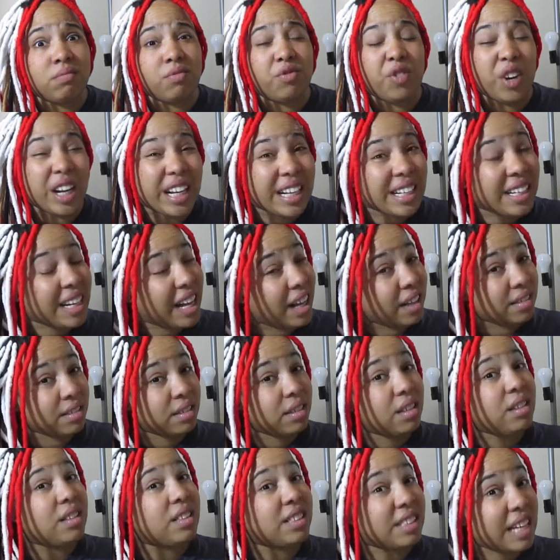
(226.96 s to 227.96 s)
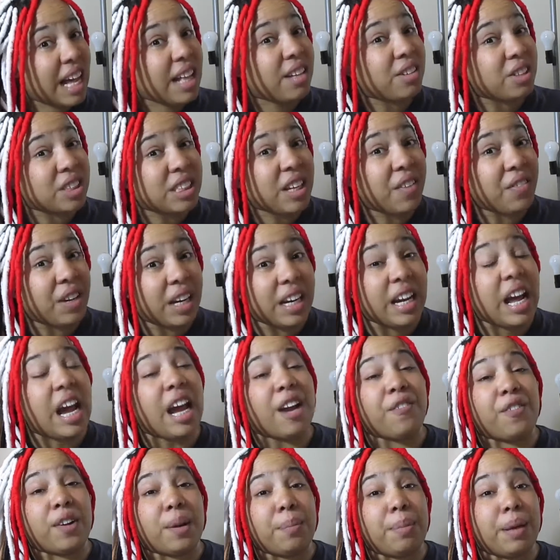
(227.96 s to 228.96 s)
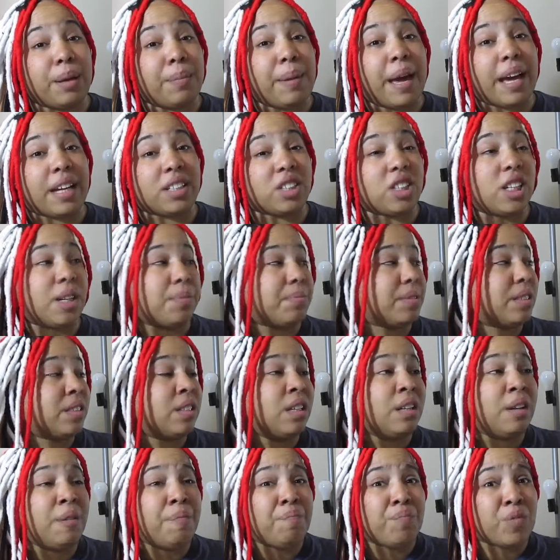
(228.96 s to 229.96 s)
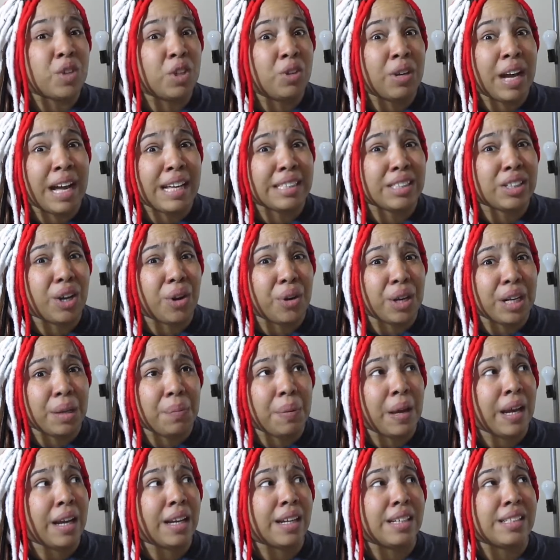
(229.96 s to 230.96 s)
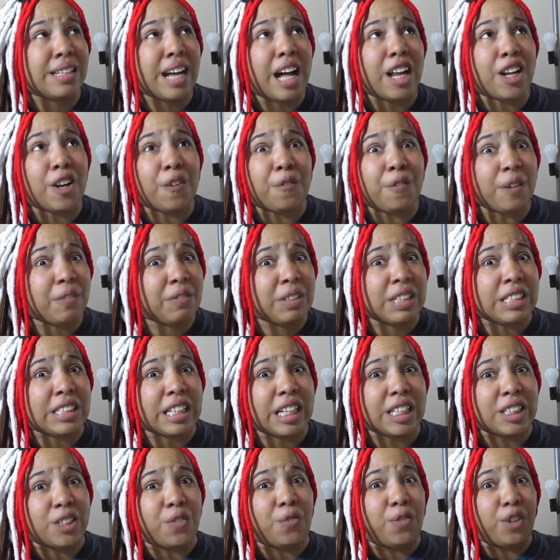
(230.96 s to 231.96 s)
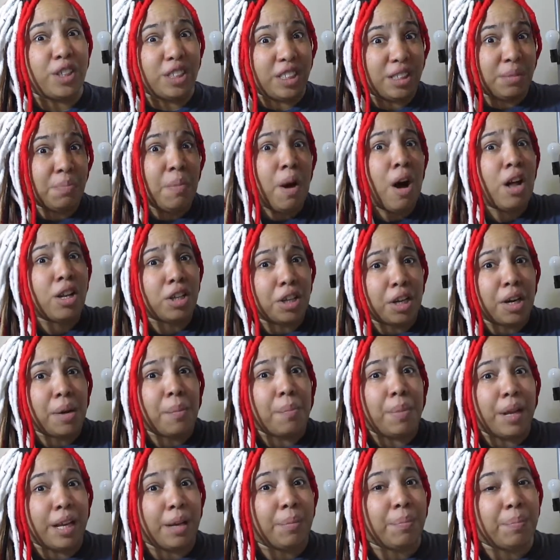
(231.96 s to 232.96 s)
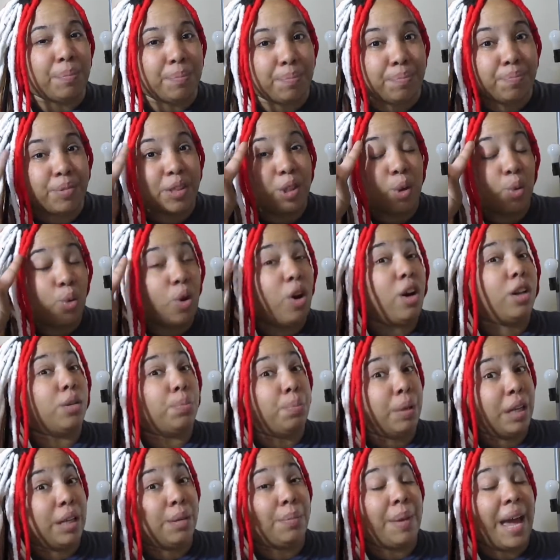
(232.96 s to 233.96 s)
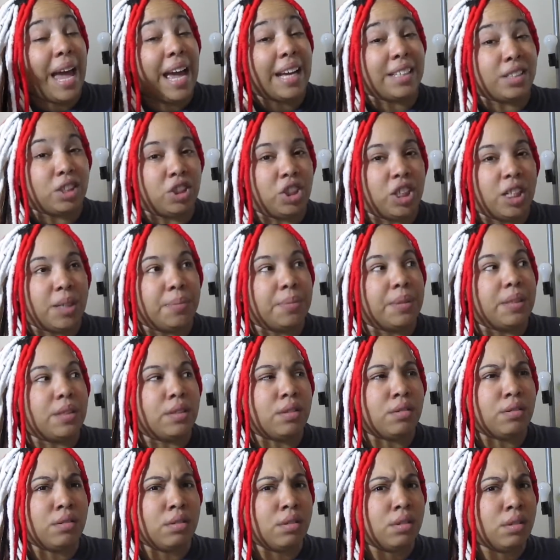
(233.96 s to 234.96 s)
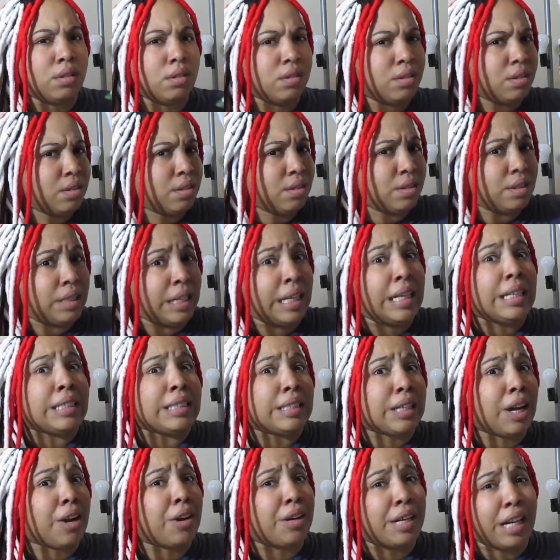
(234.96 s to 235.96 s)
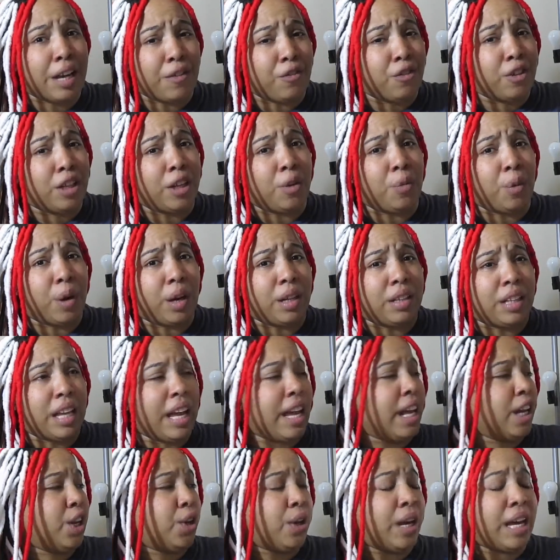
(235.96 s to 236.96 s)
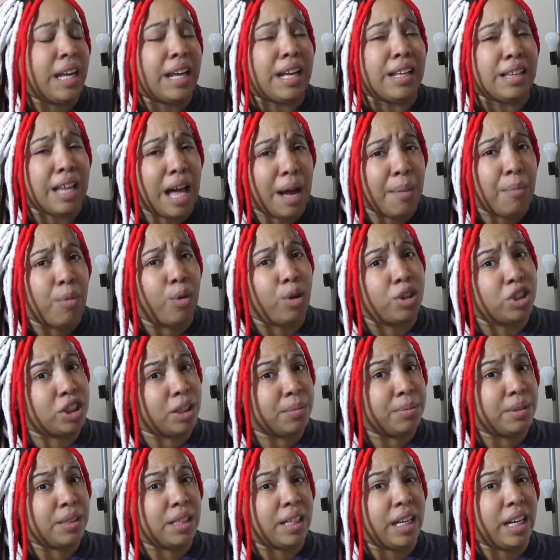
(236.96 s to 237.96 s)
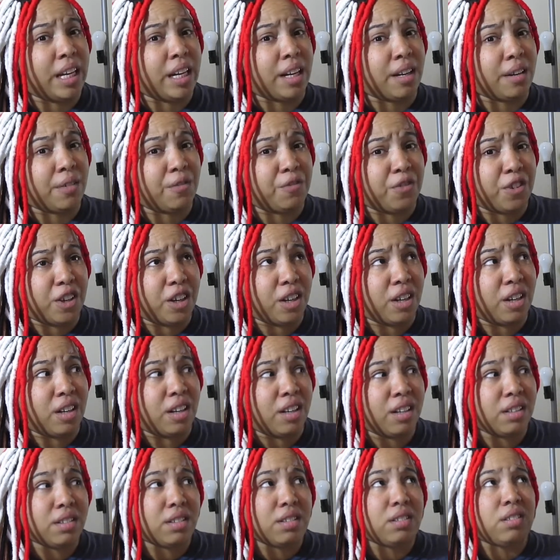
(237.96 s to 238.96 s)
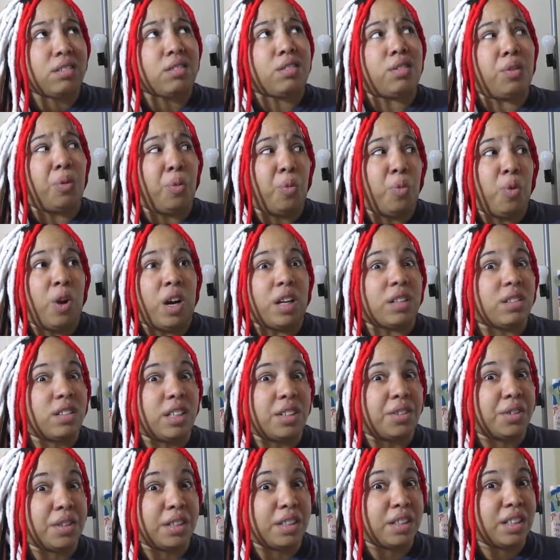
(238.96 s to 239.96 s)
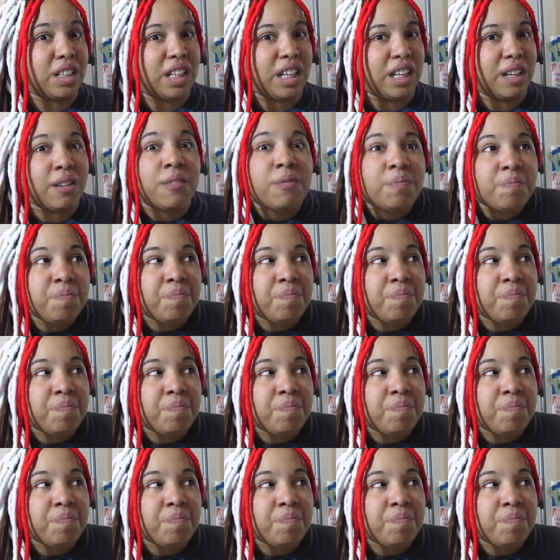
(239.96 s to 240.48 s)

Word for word: freaking oh dollar 79 for a big bag of chips you guys already pay a dollar fifty cents for the smaller big so-called big bags of chips these are definitely worth it and you get a lot more chips in here for what literally